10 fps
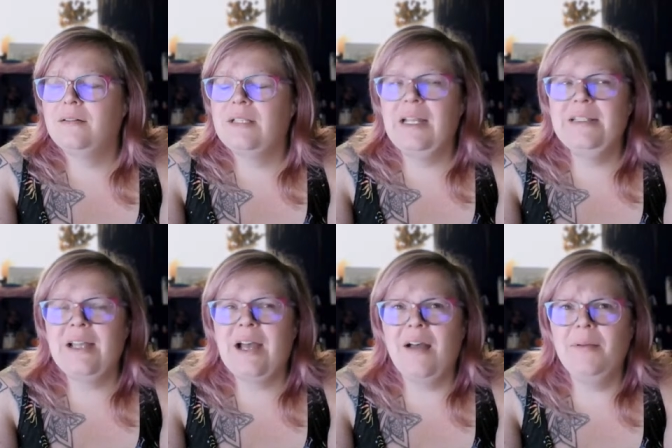today's
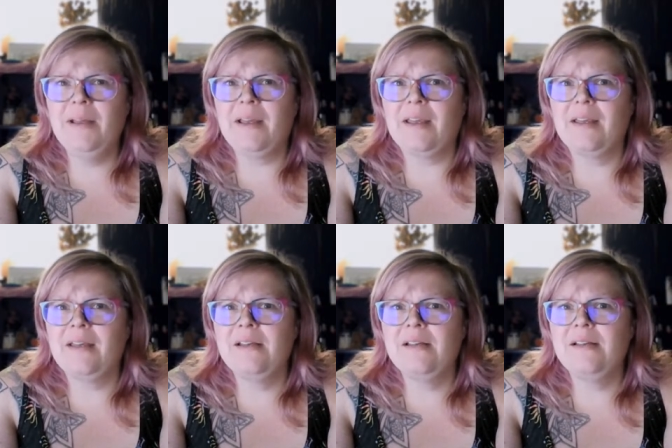topic
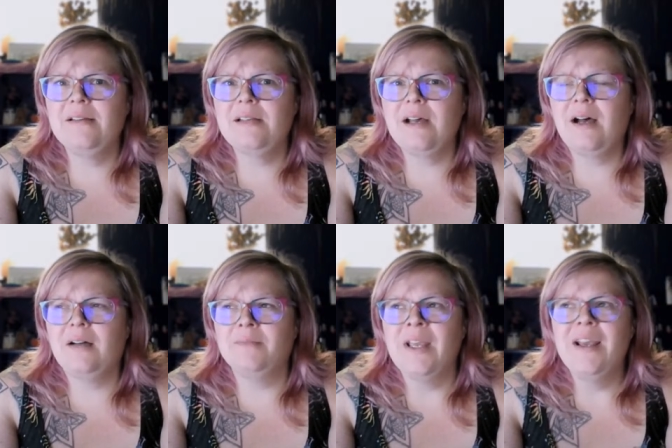is,
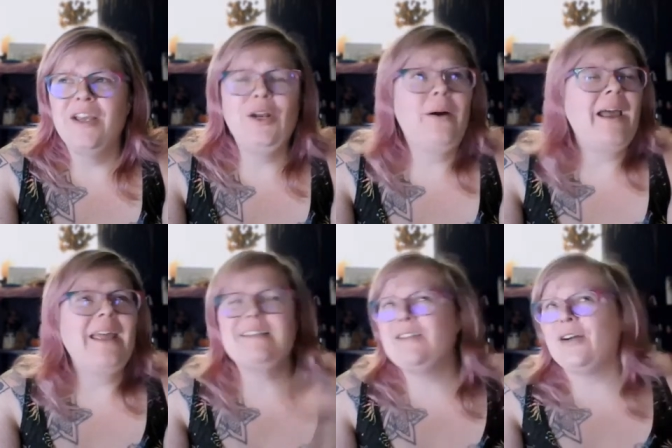I
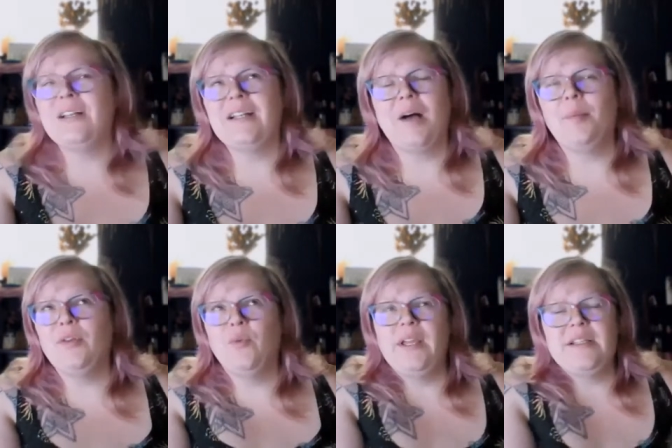had started a couple
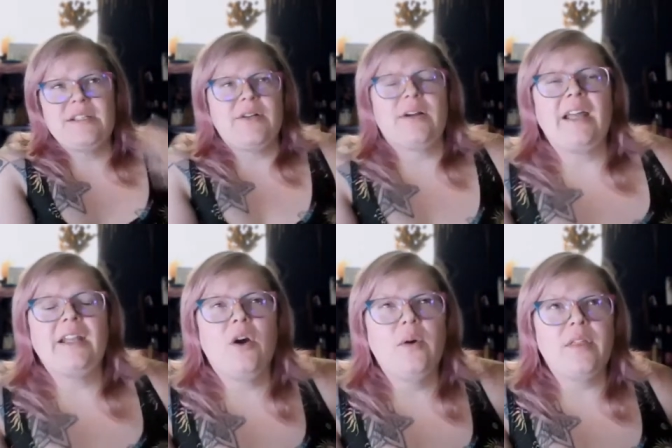of weeks ago kind
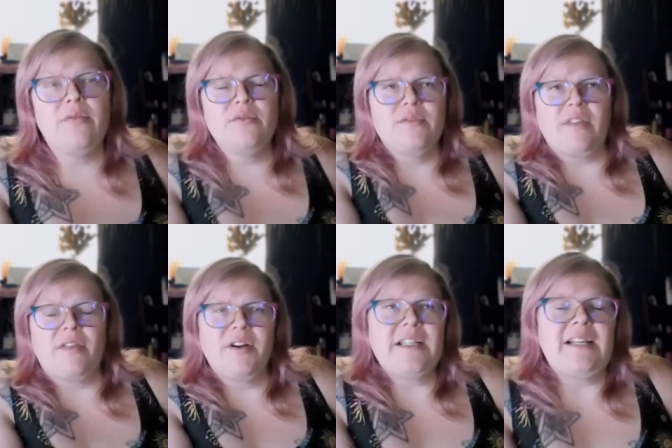of going through the
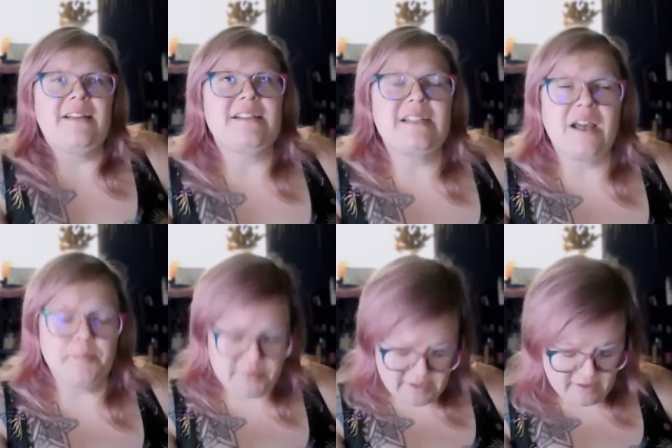13
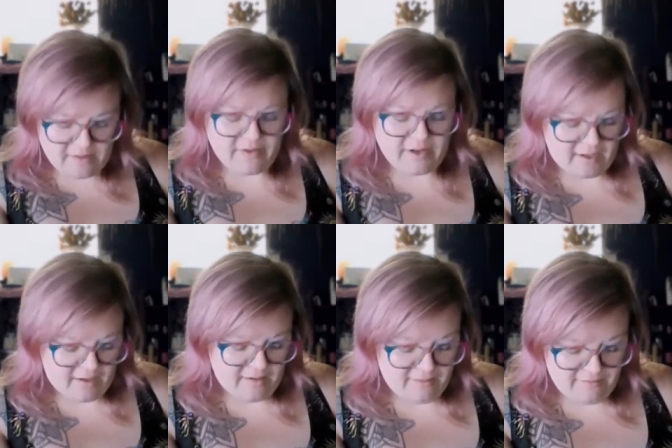steps of
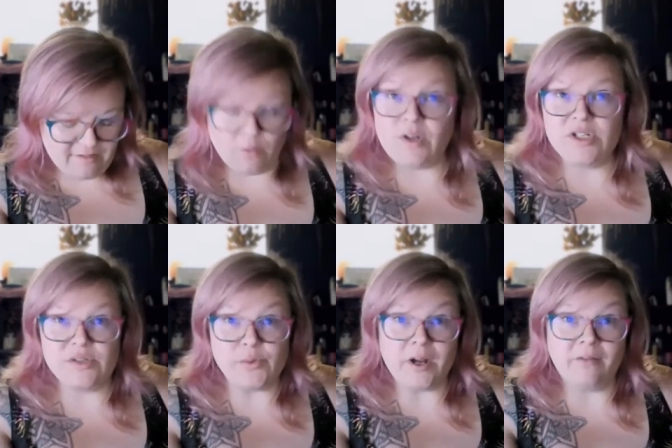a
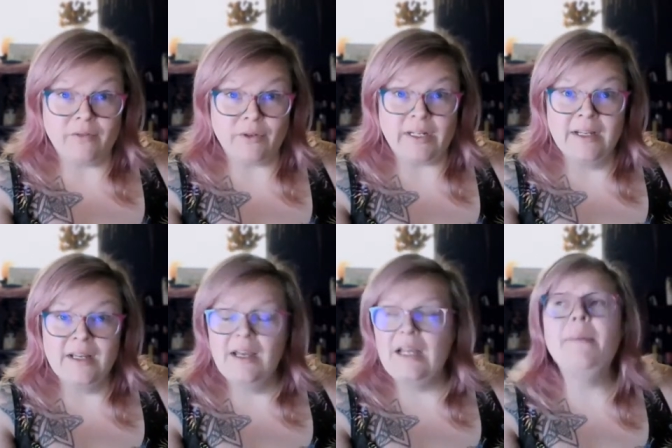witch's recovery.
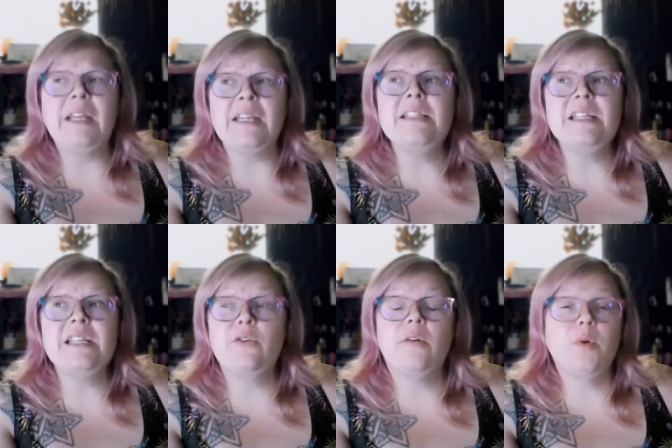And I'm going to
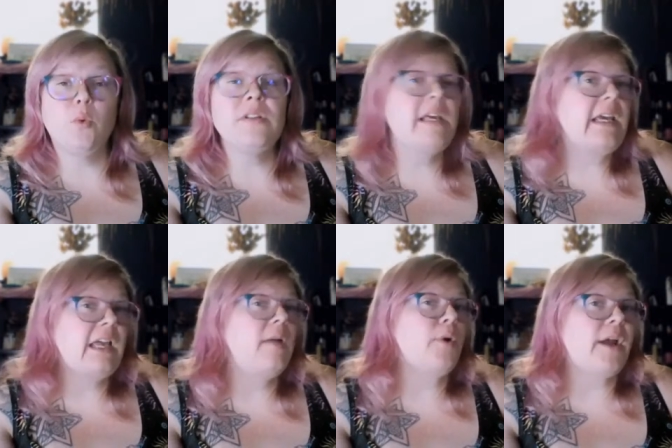continue on, but we're
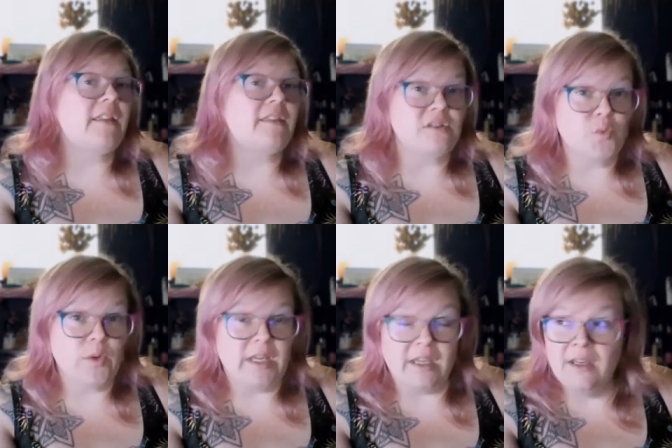taking a break this
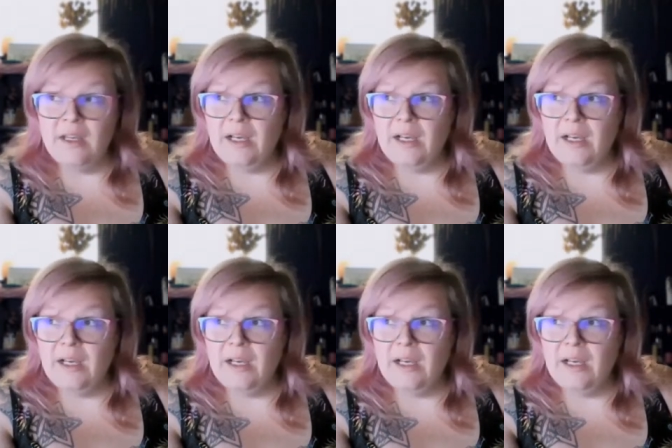week